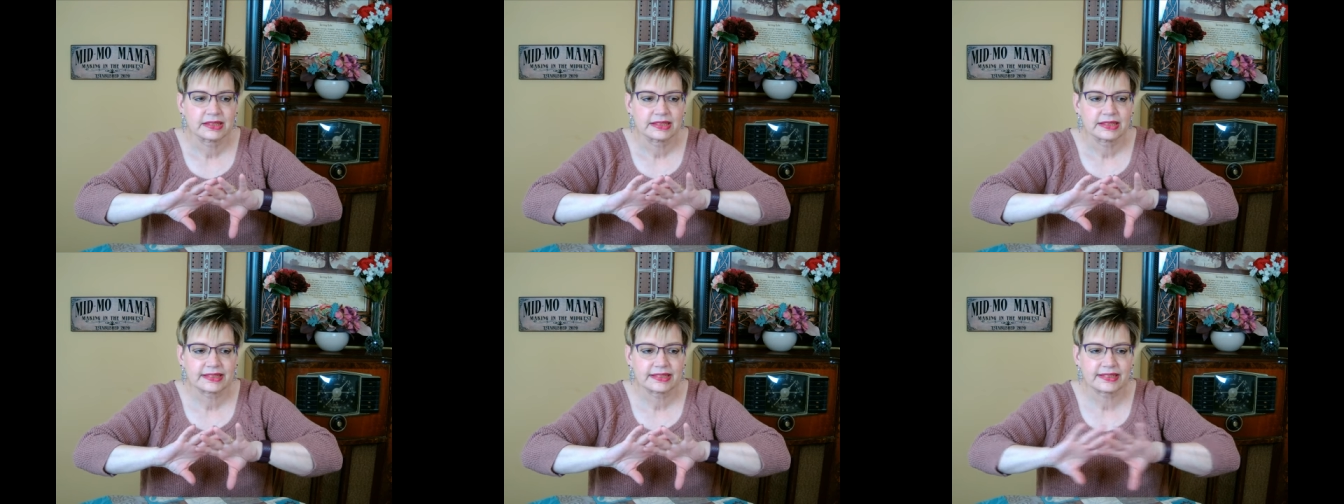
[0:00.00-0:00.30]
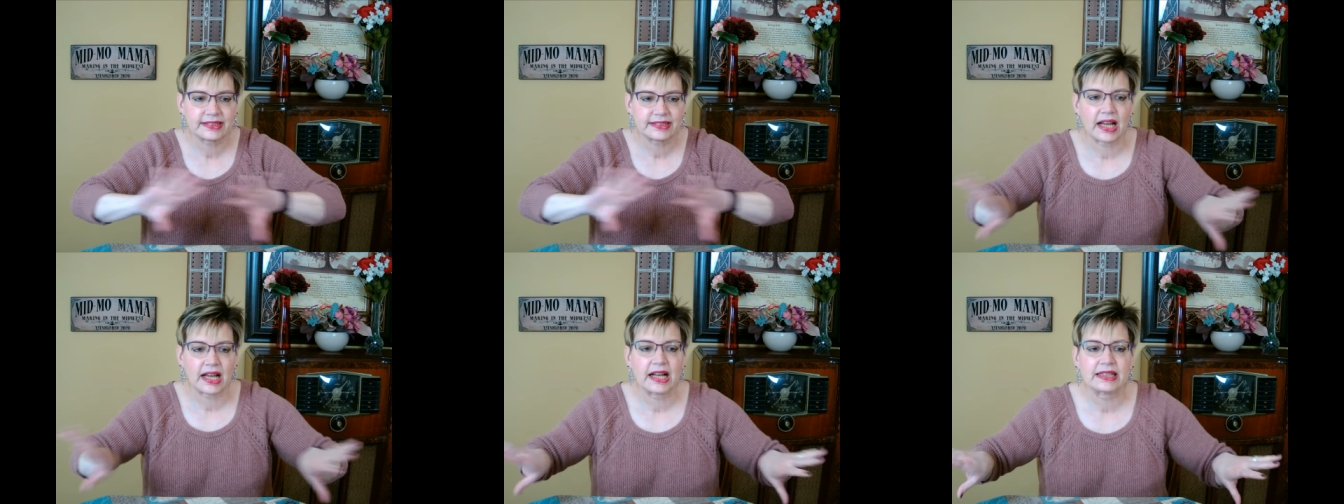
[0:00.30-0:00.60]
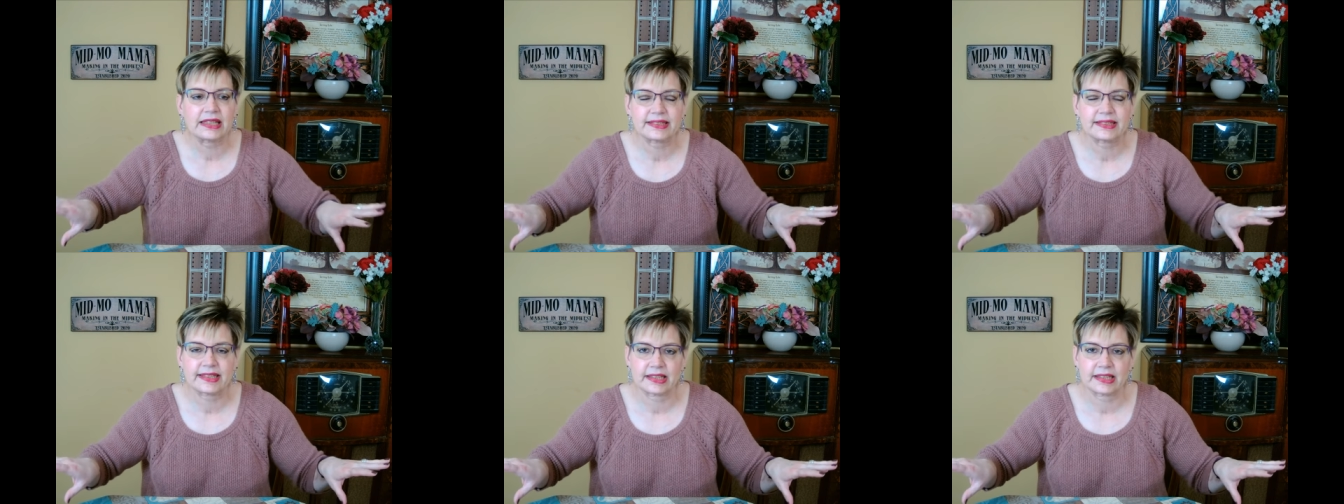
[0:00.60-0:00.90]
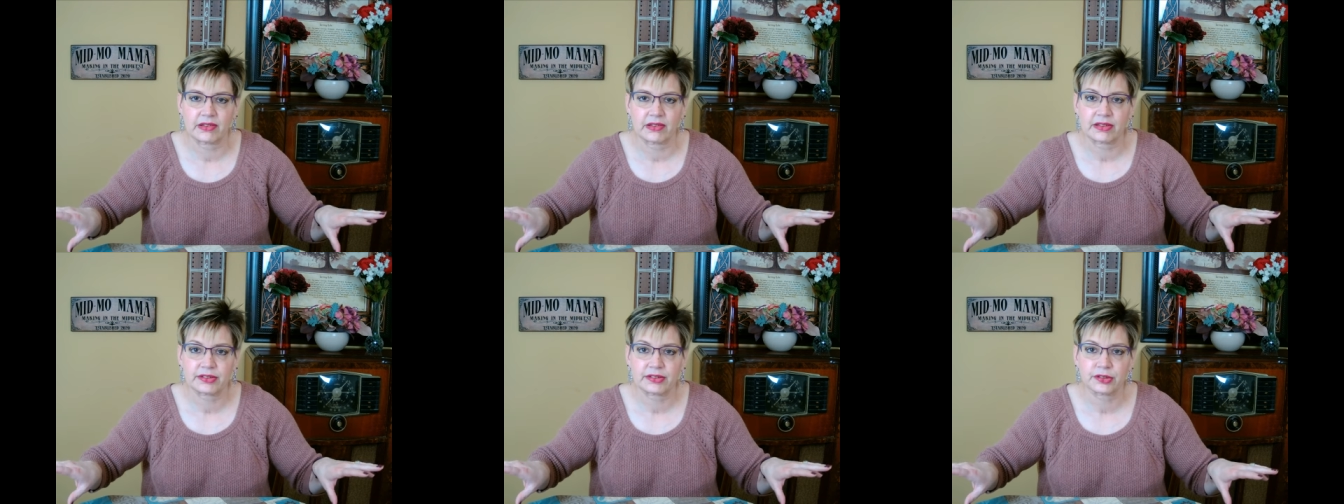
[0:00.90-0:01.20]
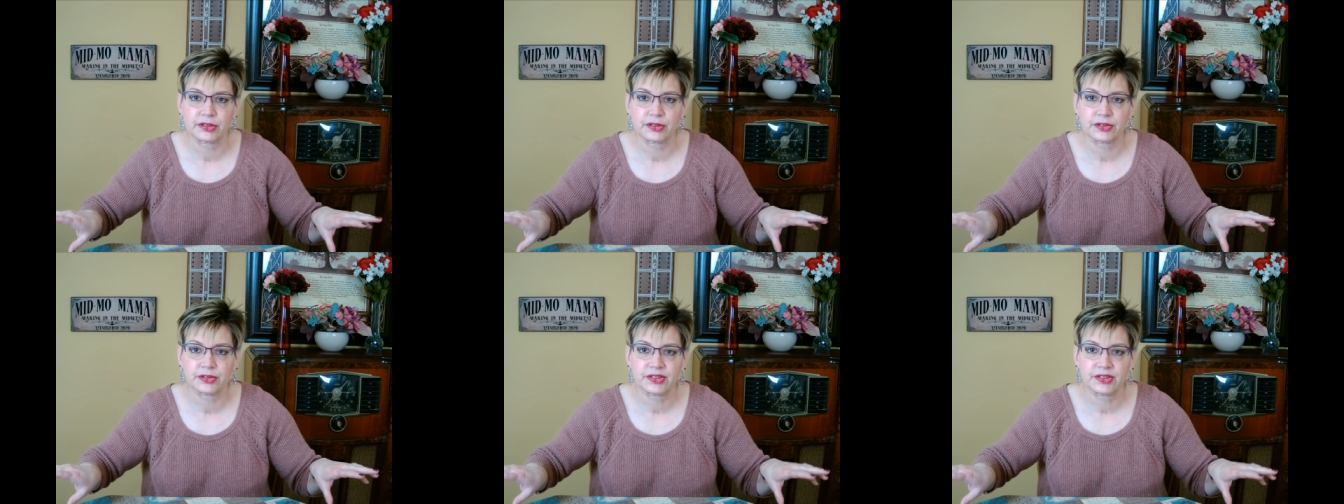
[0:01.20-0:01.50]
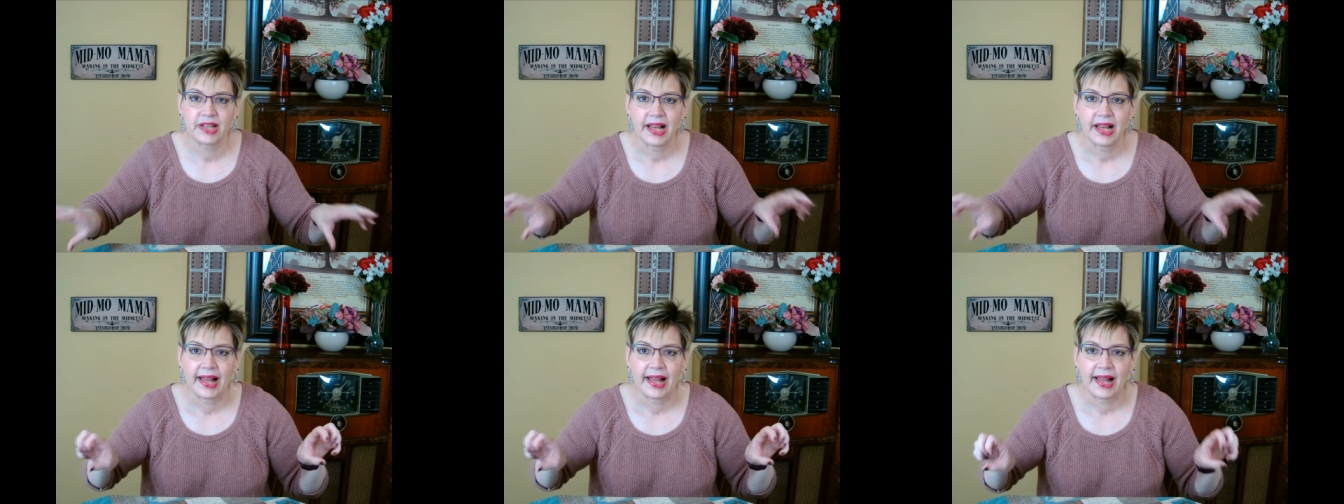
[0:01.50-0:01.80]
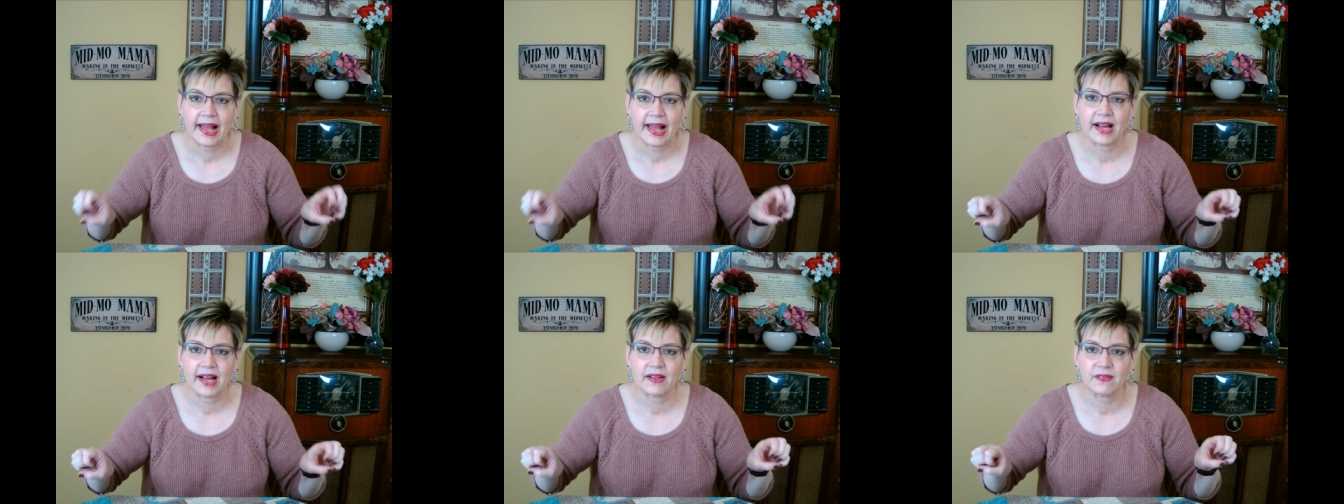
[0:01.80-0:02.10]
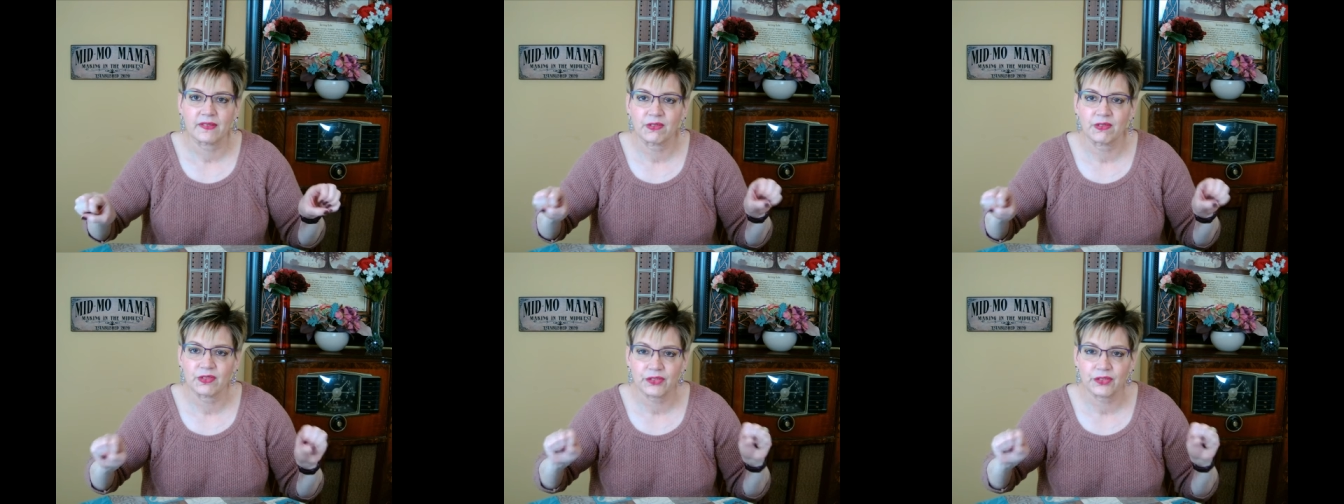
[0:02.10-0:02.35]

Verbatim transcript: side characters have